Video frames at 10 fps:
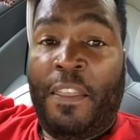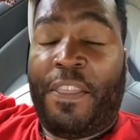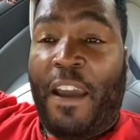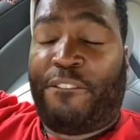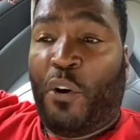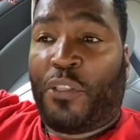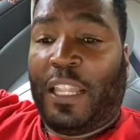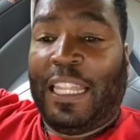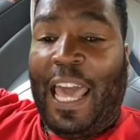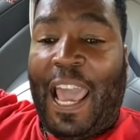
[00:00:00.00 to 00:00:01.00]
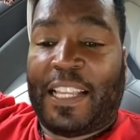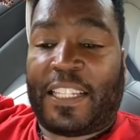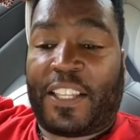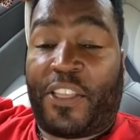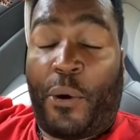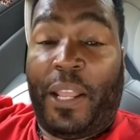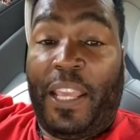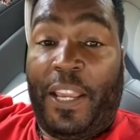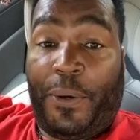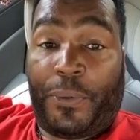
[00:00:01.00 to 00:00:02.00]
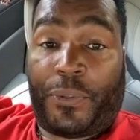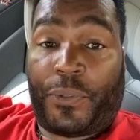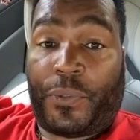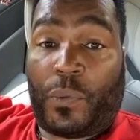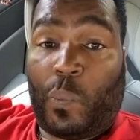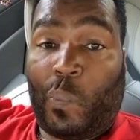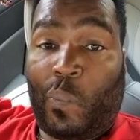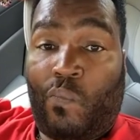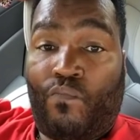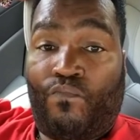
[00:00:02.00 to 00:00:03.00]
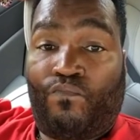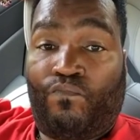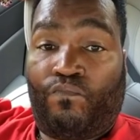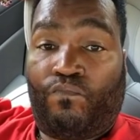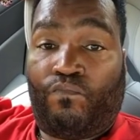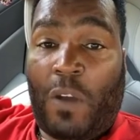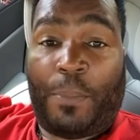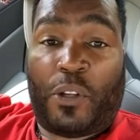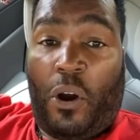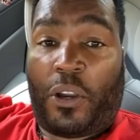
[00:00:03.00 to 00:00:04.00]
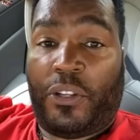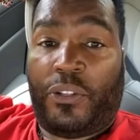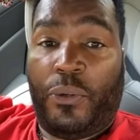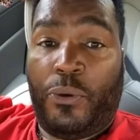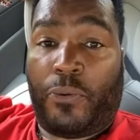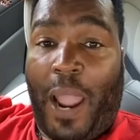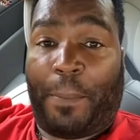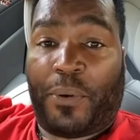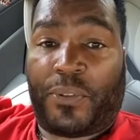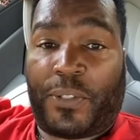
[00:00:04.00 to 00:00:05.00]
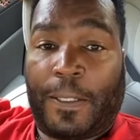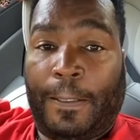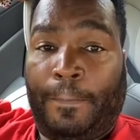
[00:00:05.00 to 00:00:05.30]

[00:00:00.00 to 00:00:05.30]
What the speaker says: that for the last 30 years, I'm talking to you rappers.